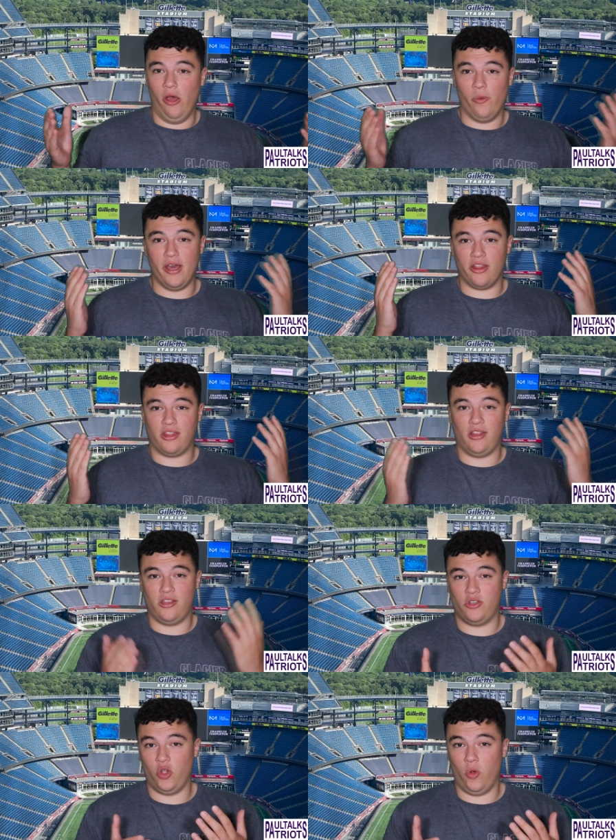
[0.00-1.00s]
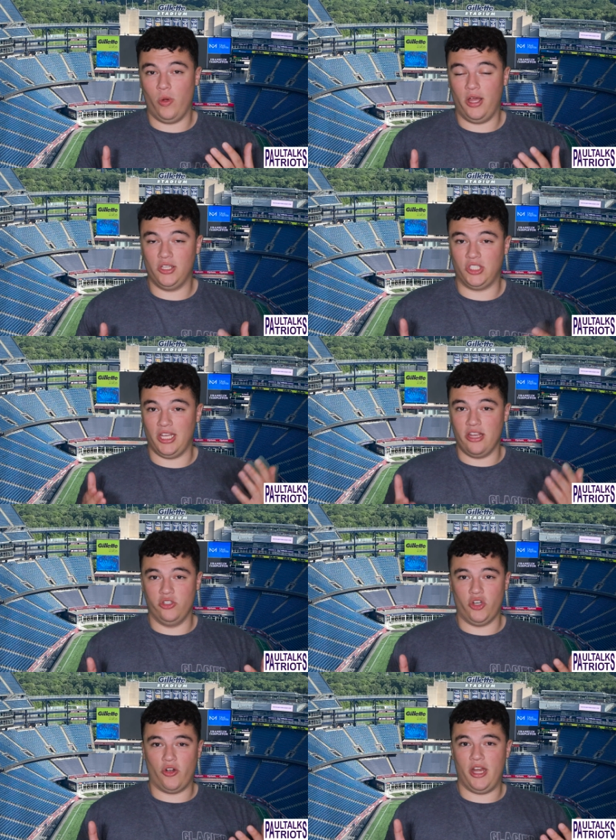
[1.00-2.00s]
With Tua's
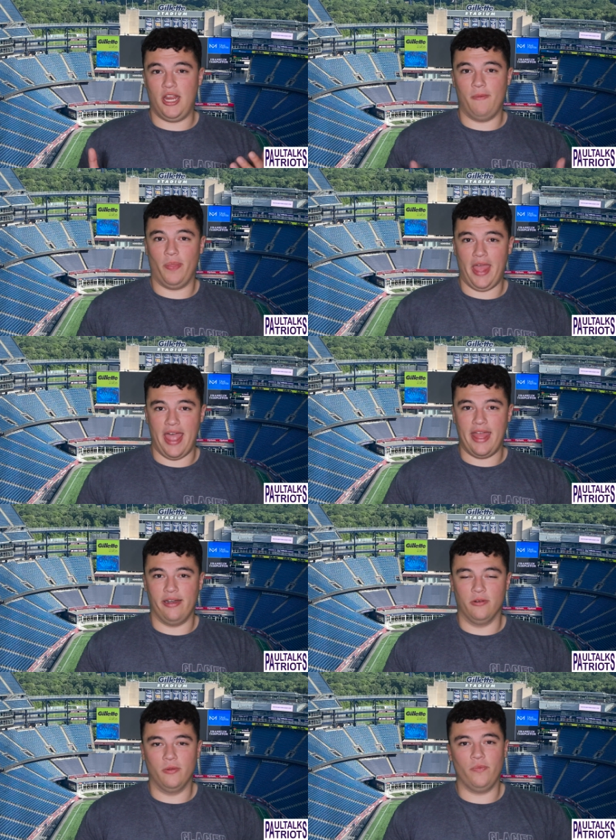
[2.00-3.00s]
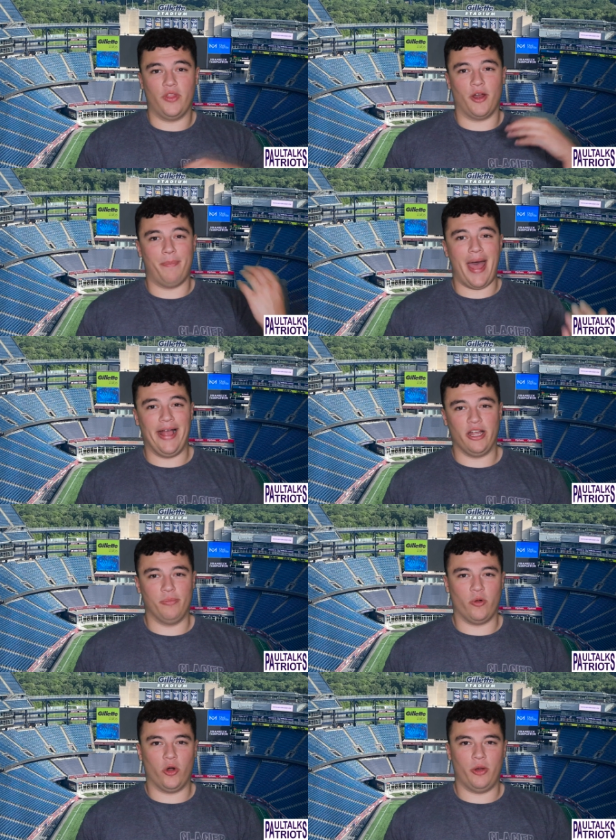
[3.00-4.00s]
injury and their
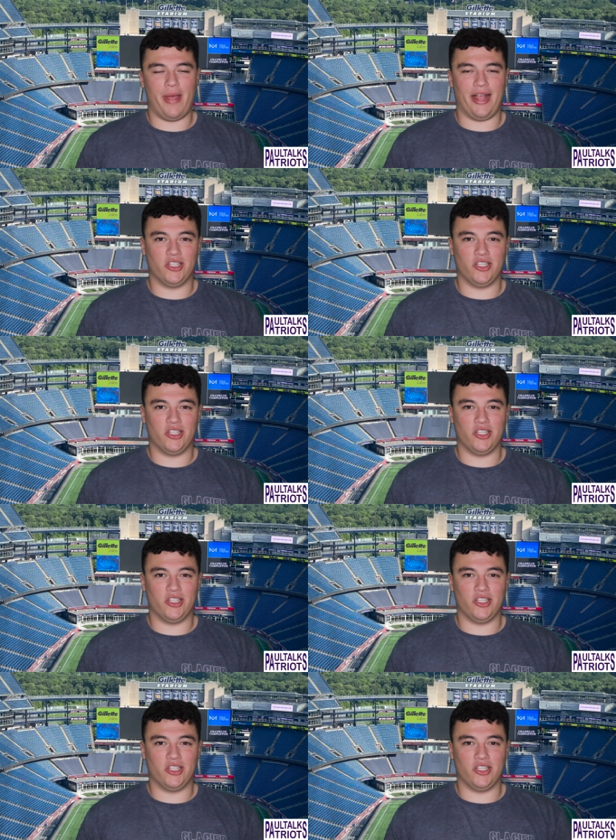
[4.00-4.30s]
backup quarterback,